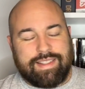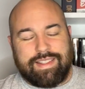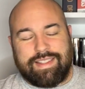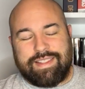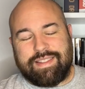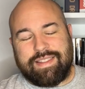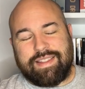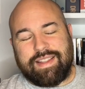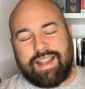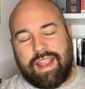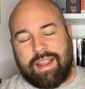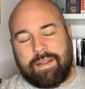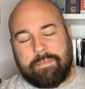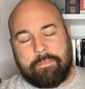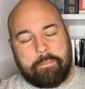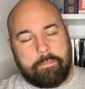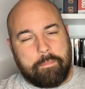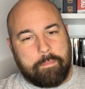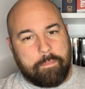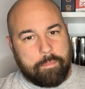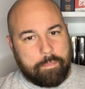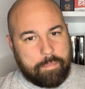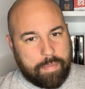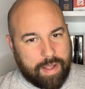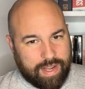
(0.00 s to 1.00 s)
is like
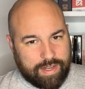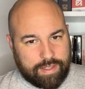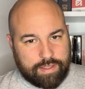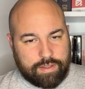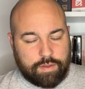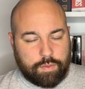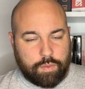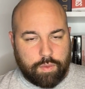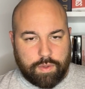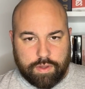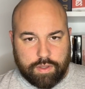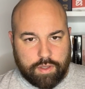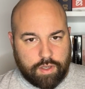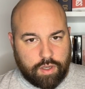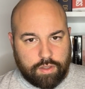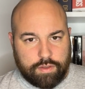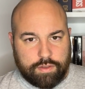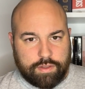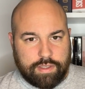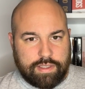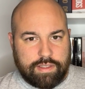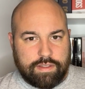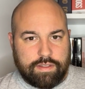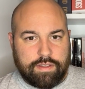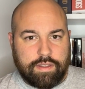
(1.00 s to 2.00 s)
packed with
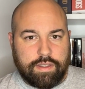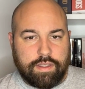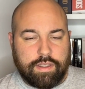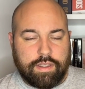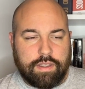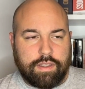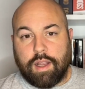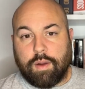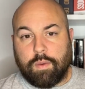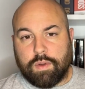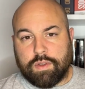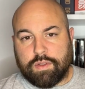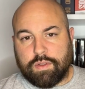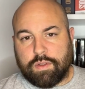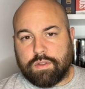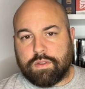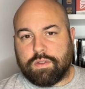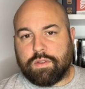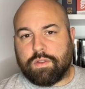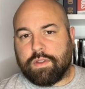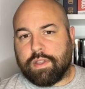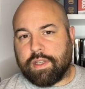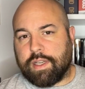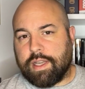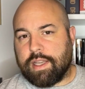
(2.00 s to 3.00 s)
content, like was
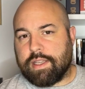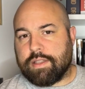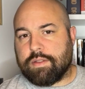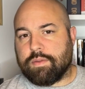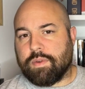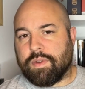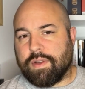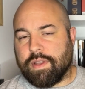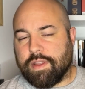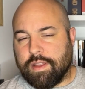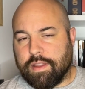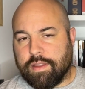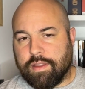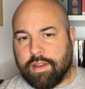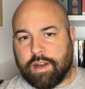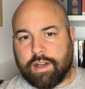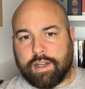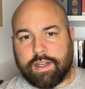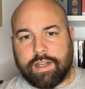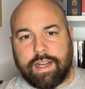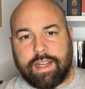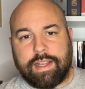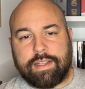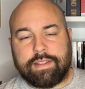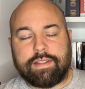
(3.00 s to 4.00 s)
also the case with The
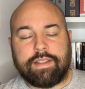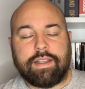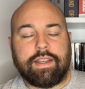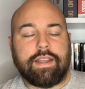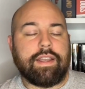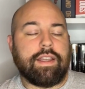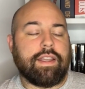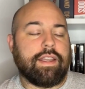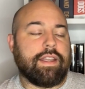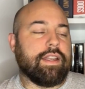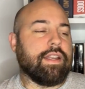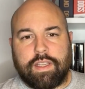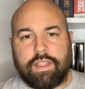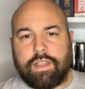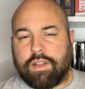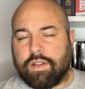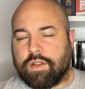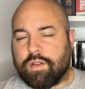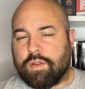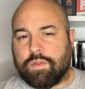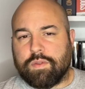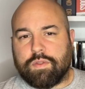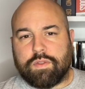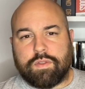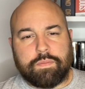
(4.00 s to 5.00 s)
Dark Knight. It
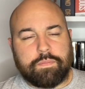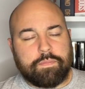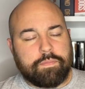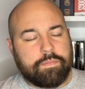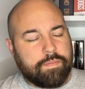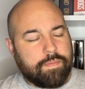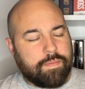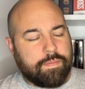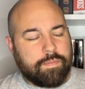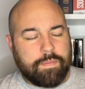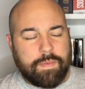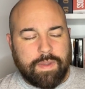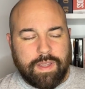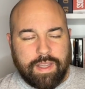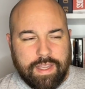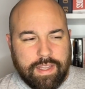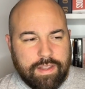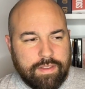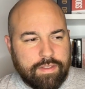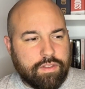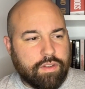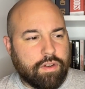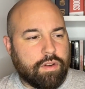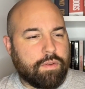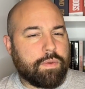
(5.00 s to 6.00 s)
includes
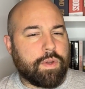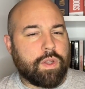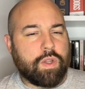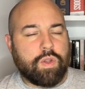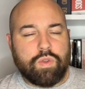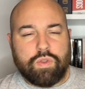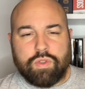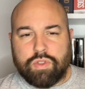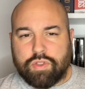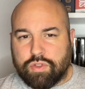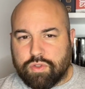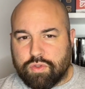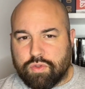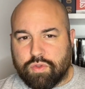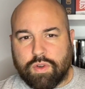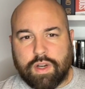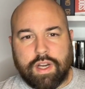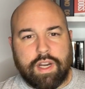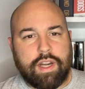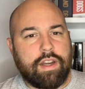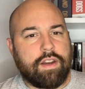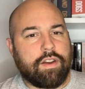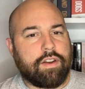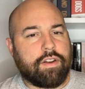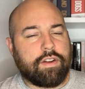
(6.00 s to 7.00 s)
interviews,
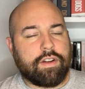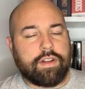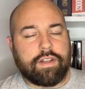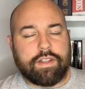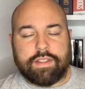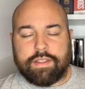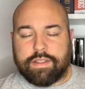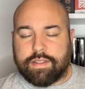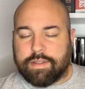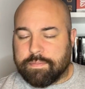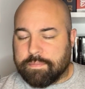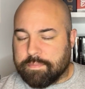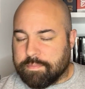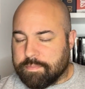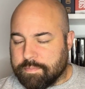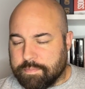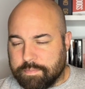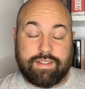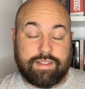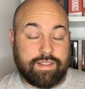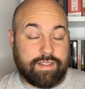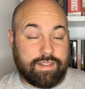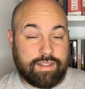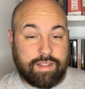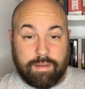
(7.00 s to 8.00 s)
trailers,
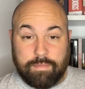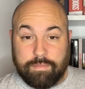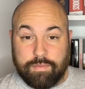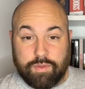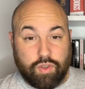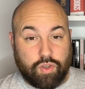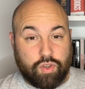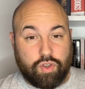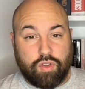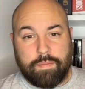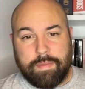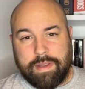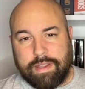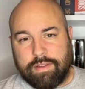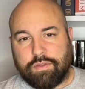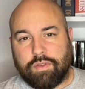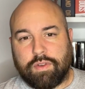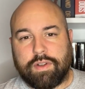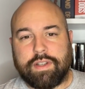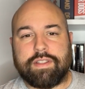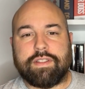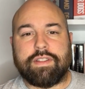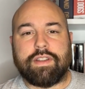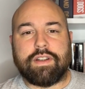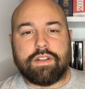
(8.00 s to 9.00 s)
some
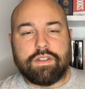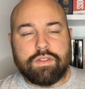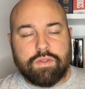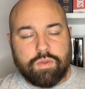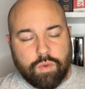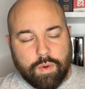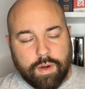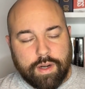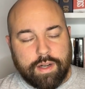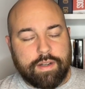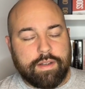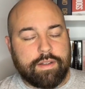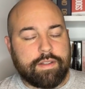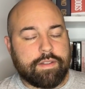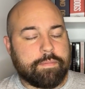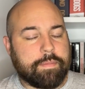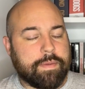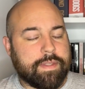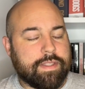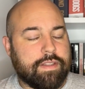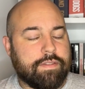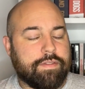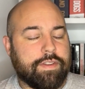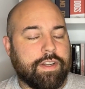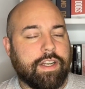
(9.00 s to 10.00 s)
documentaries. There's one
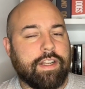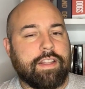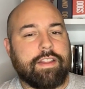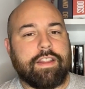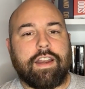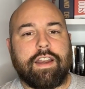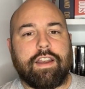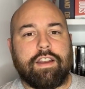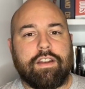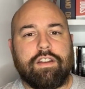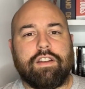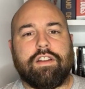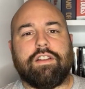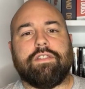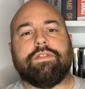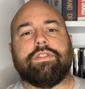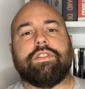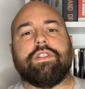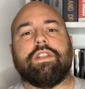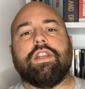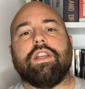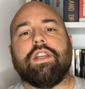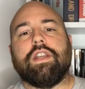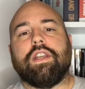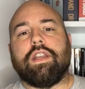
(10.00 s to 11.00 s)
specifically that I
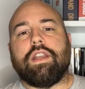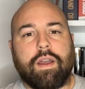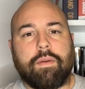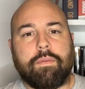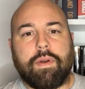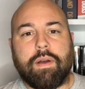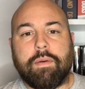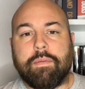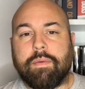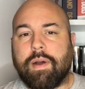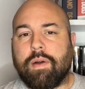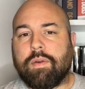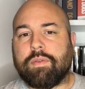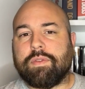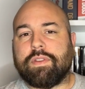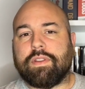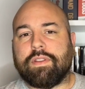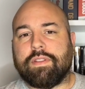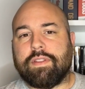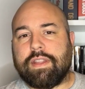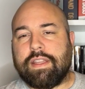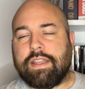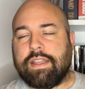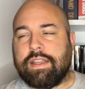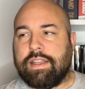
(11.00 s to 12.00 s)
loved about
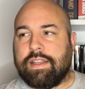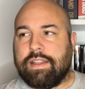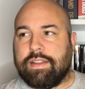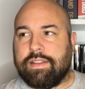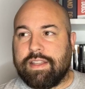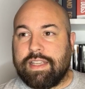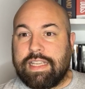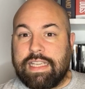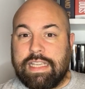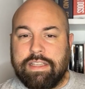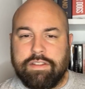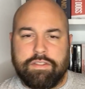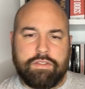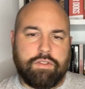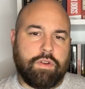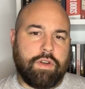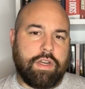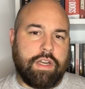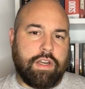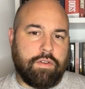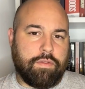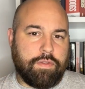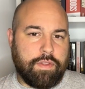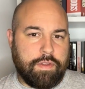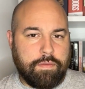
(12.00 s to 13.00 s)
the
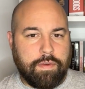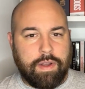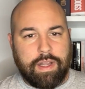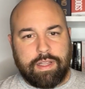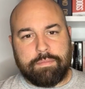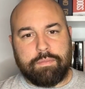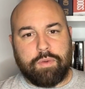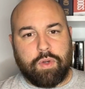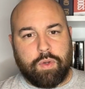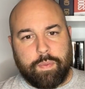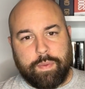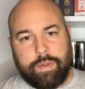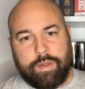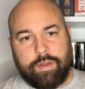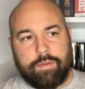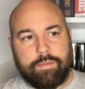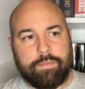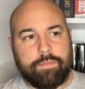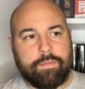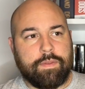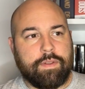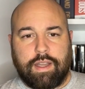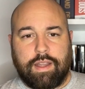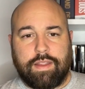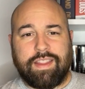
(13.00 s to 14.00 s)
history of the Batmobile,
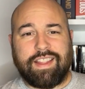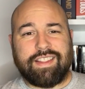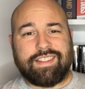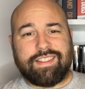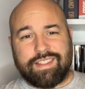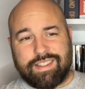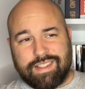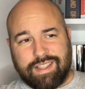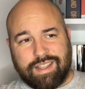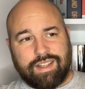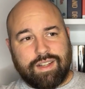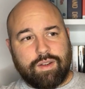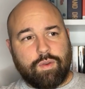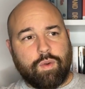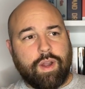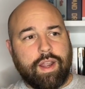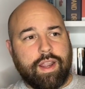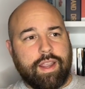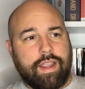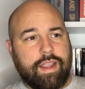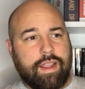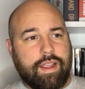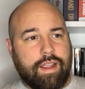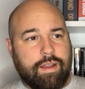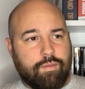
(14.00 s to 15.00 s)
and that's exactly
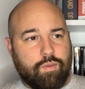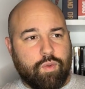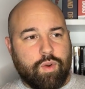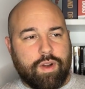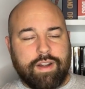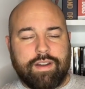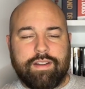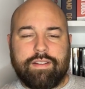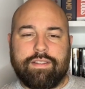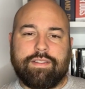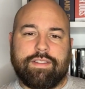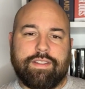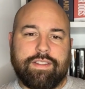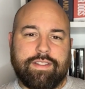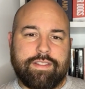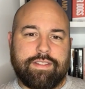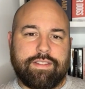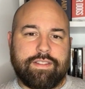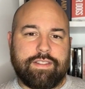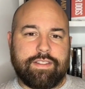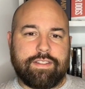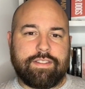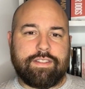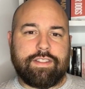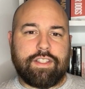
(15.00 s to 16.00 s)
why I'm wearing
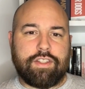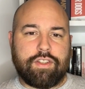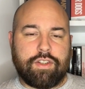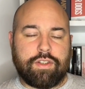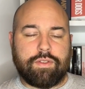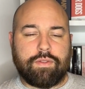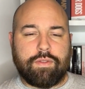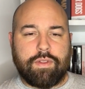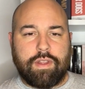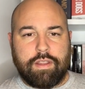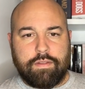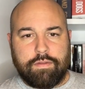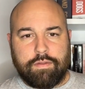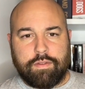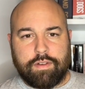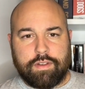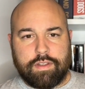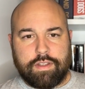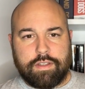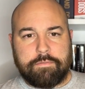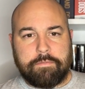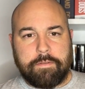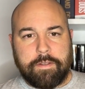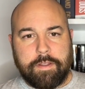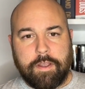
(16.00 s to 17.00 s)
this t-shirt today for
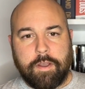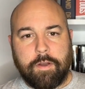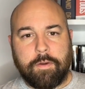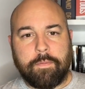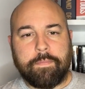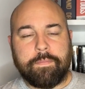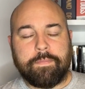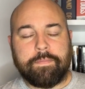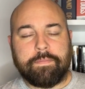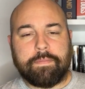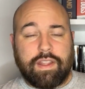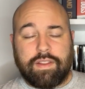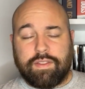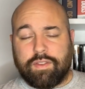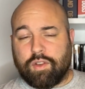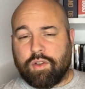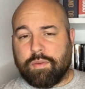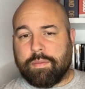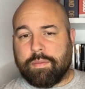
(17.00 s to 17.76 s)
this video. That